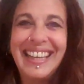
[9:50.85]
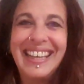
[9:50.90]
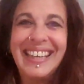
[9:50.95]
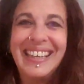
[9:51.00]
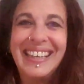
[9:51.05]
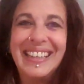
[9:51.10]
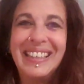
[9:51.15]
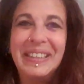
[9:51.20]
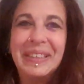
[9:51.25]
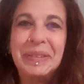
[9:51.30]

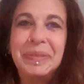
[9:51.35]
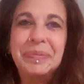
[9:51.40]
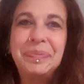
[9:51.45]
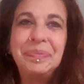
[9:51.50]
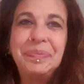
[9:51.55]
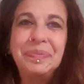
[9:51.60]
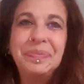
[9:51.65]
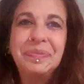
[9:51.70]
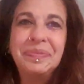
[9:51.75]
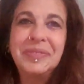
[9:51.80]

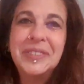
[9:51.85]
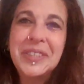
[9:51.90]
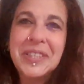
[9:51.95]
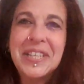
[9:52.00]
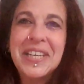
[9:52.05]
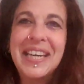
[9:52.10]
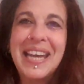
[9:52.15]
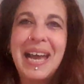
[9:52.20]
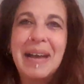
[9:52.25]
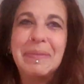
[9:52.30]
They're
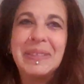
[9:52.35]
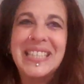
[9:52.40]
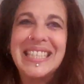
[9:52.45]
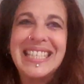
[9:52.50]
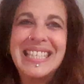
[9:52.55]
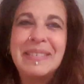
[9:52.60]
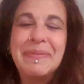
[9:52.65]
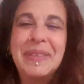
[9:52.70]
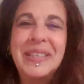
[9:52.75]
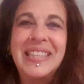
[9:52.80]
good
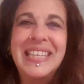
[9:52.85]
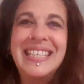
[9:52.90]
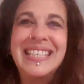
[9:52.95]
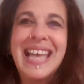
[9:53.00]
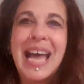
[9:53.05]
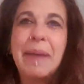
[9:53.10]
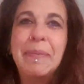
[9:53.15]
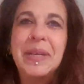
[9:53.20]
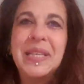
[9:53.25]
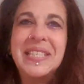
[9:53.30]
habits, but these
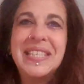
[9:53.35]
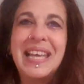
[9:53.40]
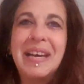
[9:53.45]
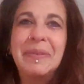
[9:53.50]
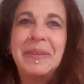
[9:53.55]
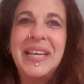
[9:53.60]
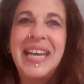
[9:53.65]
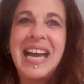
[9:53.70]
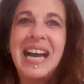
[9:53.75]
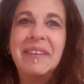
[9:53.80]
habits that
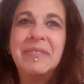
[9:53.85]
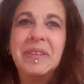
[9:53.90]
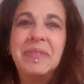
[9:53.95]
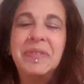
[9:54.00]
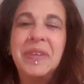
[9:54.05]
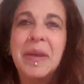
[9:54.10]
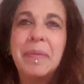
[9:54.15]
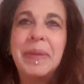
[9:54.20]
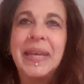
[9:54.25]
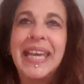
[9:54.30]
we have
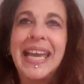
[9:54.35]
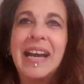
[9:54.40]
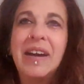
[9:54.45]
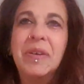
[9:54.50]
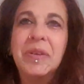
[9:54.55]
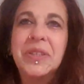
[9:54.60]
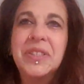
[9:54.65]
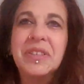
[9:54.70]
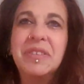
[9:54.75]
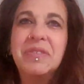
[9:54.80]
of numbing
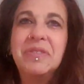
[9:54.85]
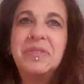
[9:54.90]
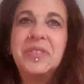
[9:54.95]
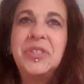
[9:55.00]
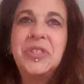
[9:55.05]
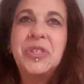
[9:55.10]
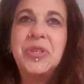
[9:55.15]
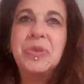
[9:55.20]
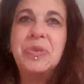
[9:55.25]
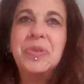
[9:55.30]
out, of
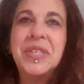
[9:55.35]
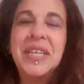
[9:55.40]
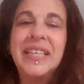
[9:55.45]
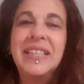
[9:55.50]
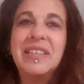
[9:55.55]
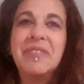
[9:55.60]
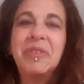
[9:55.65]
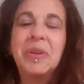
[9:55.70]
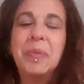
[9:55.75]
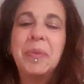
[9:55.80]
choosing
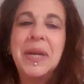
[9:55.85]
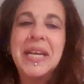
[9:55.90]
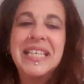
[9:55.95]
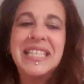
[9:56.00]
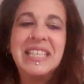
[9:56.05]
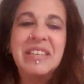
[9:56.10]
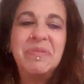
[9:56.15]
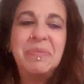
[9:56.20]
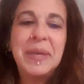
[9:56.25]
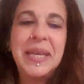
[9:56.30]
different
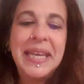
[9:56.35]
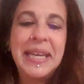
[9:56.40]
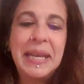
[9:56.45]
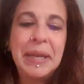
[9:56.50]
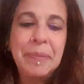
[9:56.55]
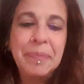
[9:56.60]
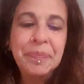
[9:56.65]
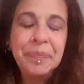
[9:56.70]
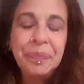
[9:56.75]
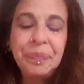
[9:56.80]
ways of
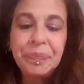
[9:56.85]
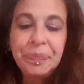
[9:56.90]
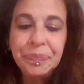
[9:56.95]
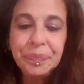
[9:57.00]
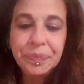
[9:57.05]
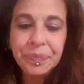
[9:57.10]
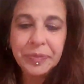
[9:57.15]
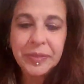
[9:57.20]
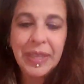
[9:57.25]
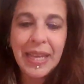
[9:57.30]
being
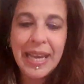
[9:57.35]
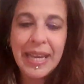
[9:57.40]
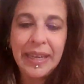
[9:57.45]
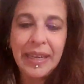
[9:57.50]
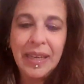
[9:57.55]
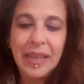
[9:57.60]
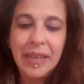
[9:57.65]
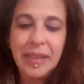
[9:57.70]
that